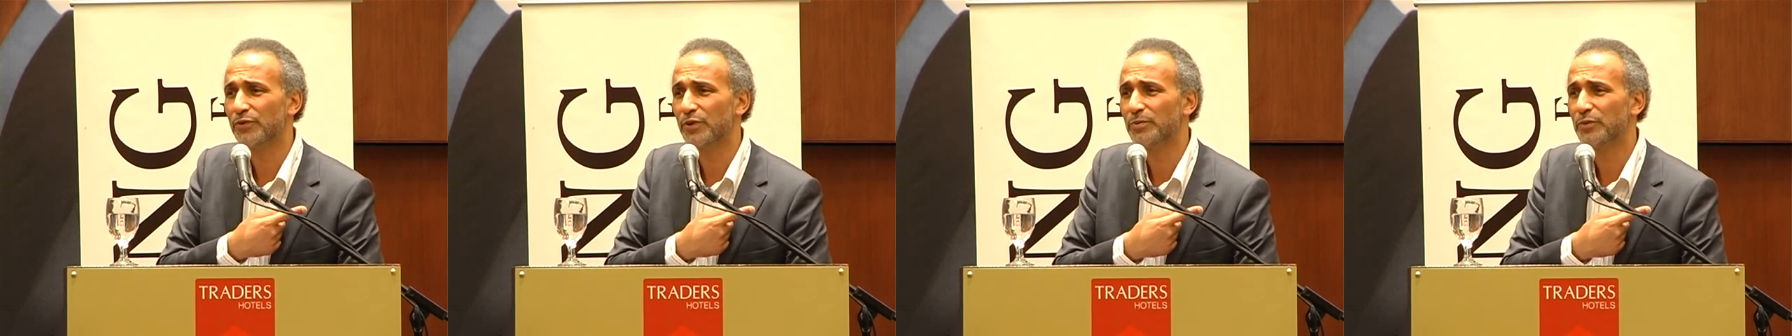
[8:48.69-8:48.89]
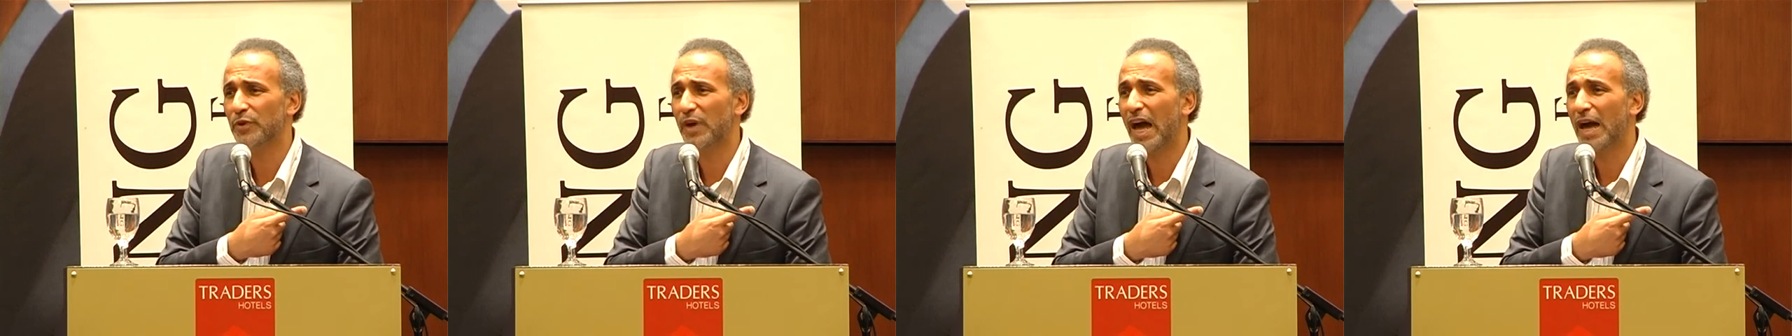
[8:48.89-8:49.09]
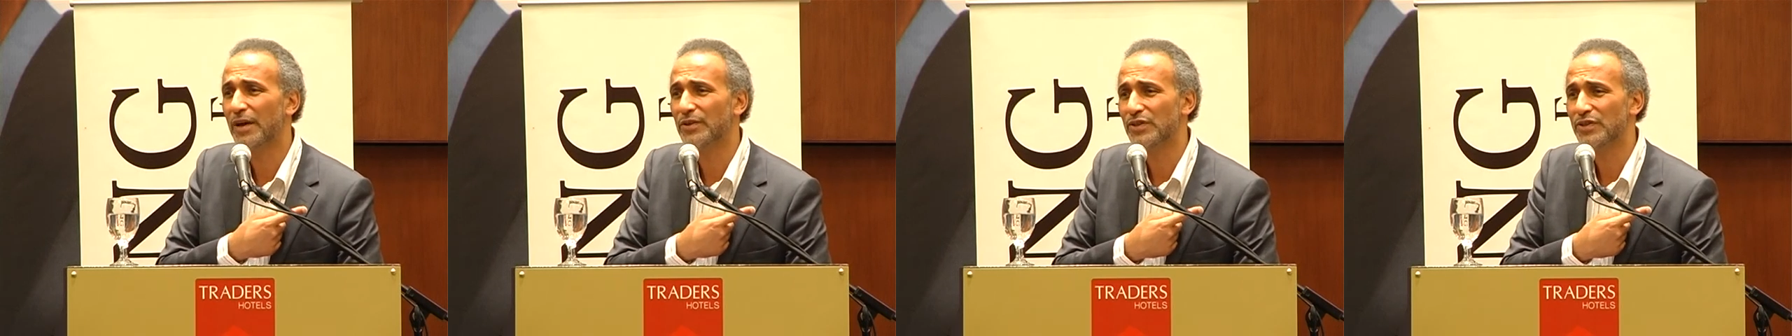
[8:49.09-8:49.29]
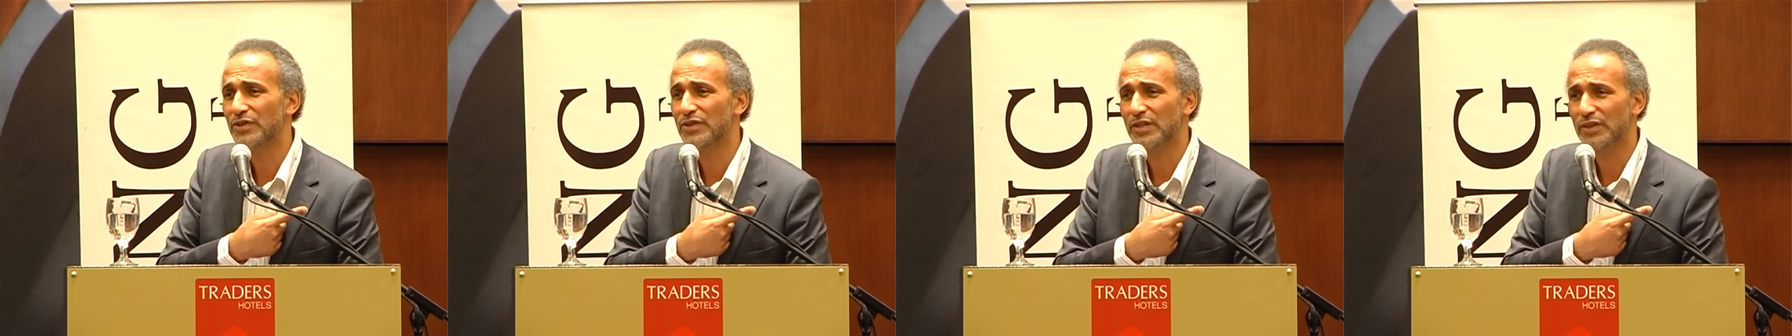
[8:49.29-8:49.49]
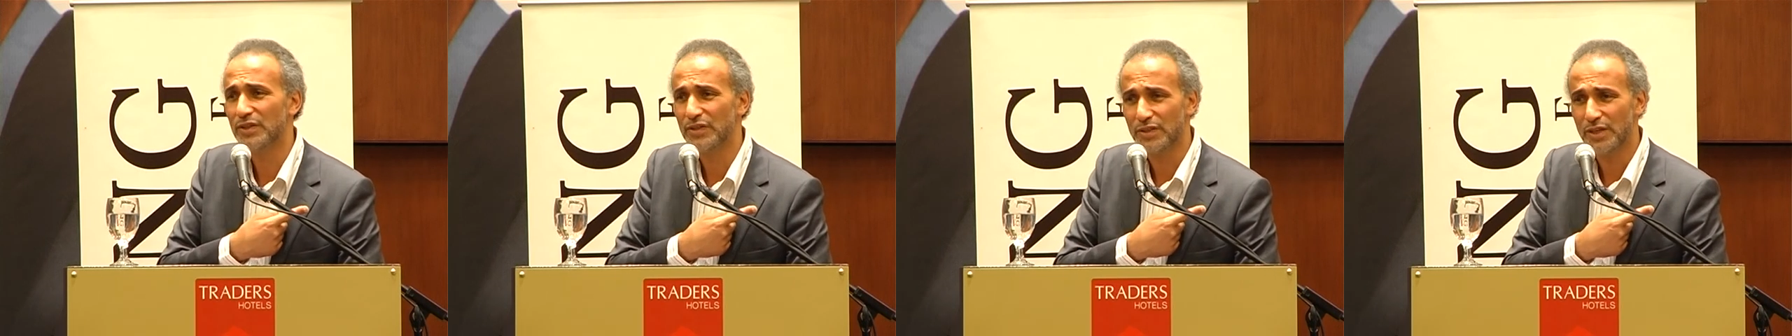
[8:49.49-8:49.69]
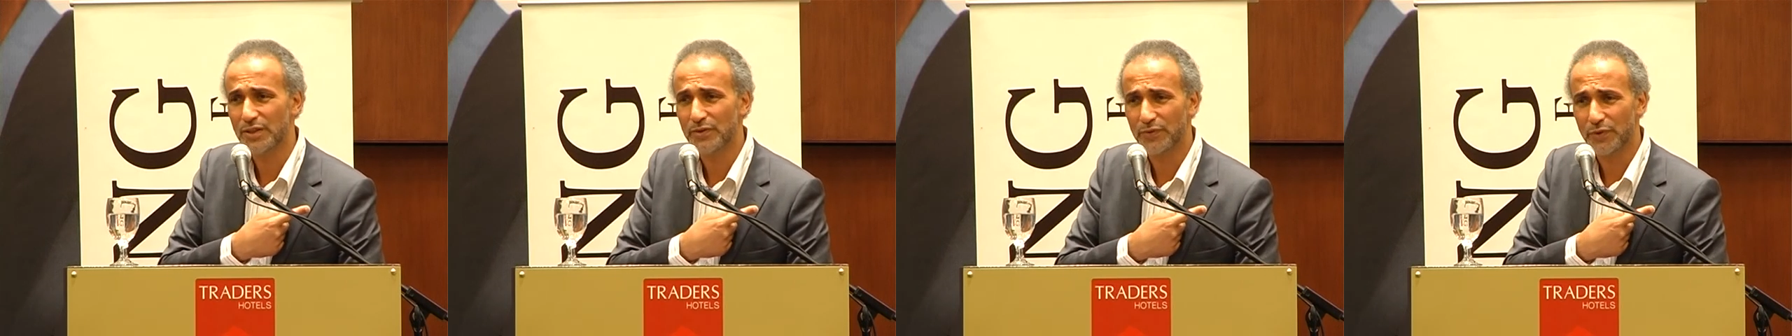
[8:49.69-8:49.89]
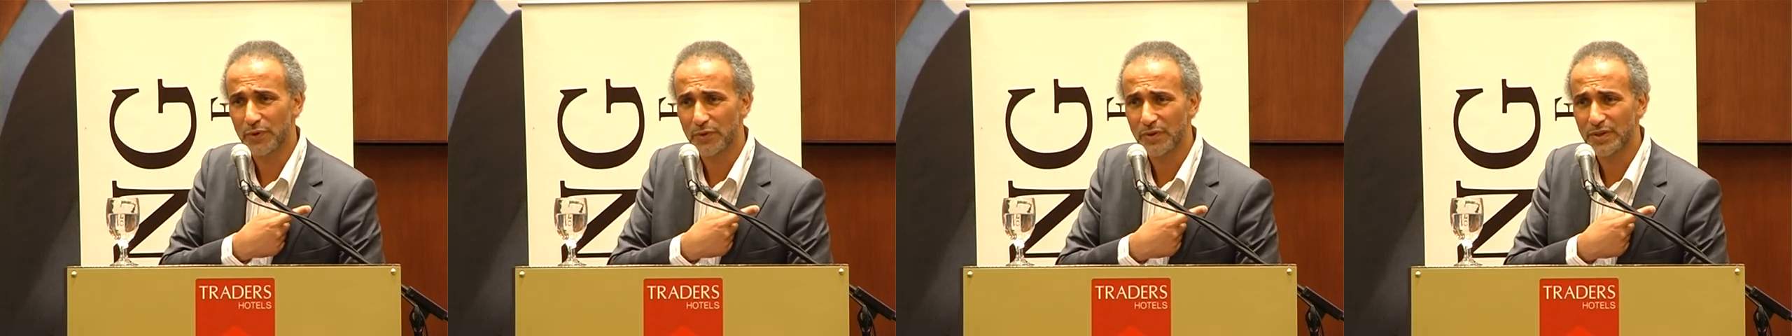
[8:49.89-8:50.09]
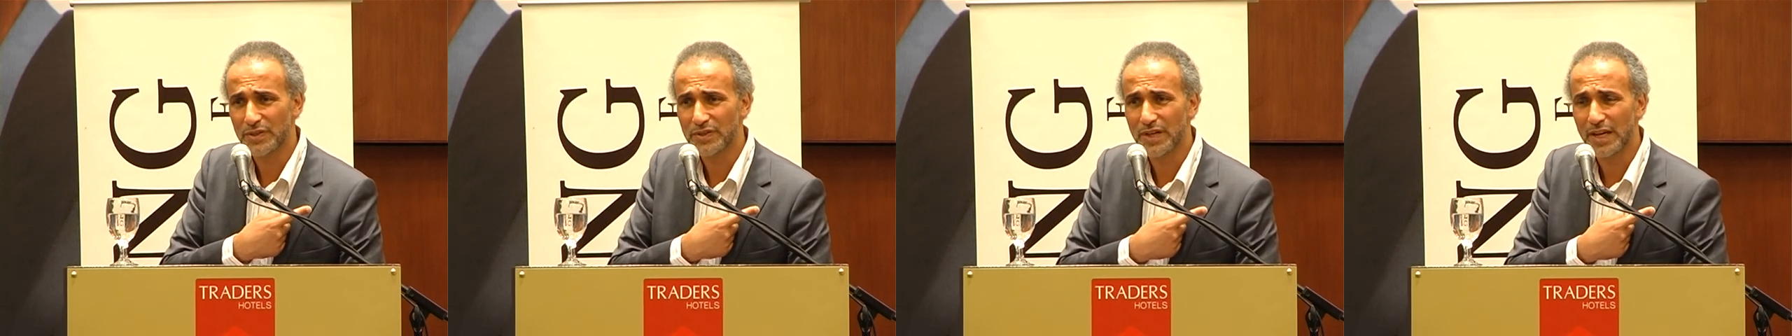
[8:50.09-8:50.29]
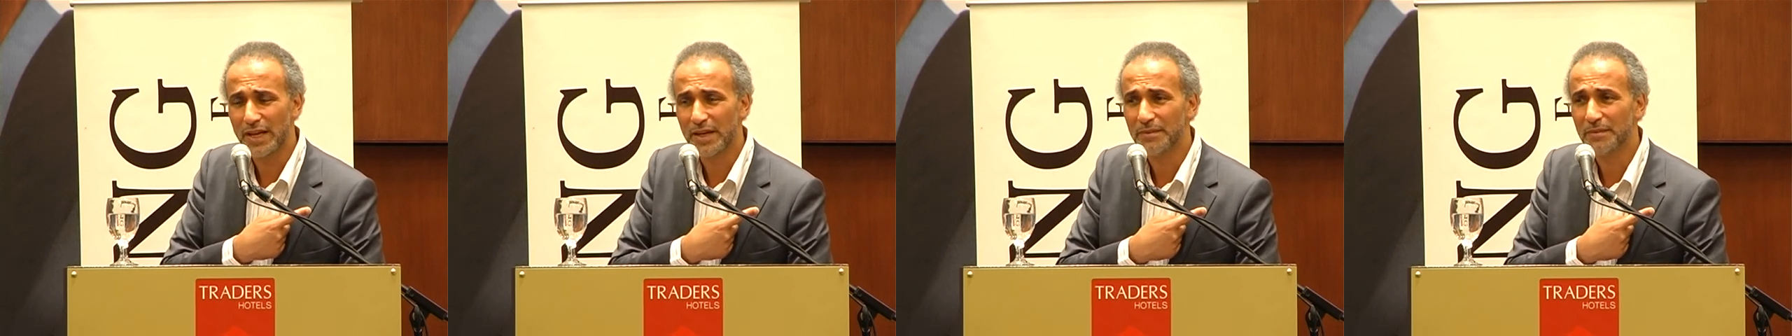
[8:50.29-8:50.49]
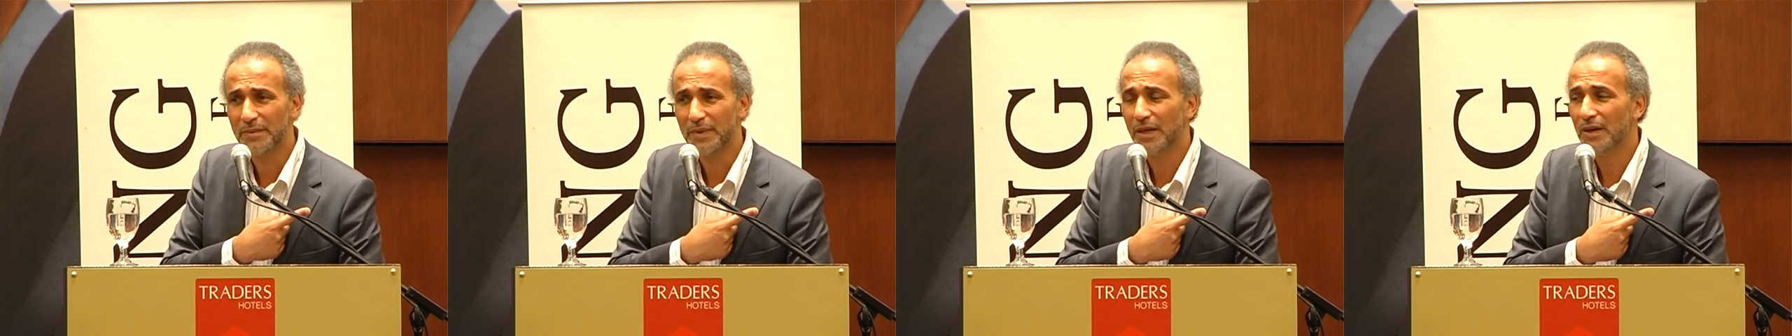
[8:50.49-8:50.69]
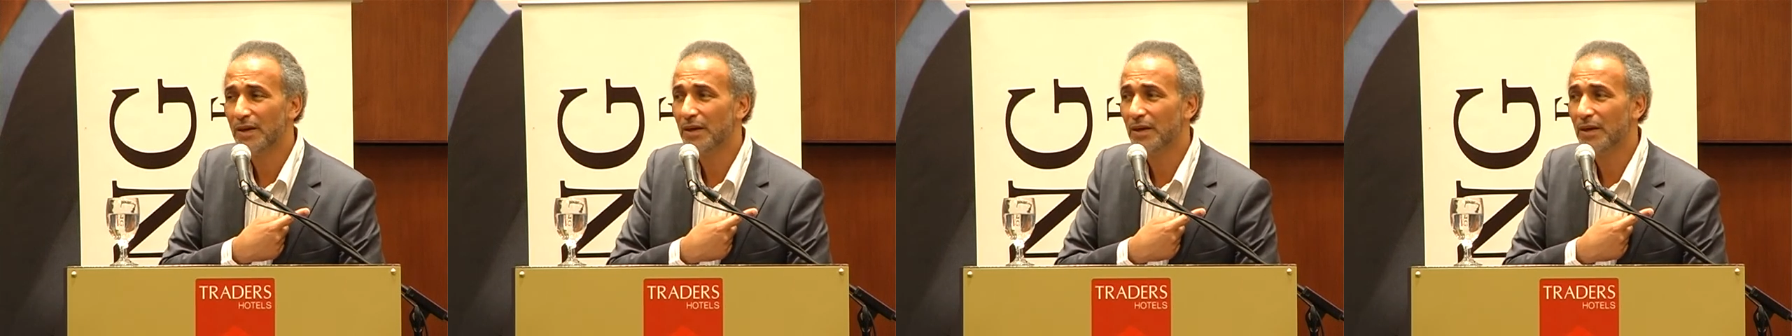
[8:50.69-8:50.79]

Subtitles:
from behind the scene, is it for Islam?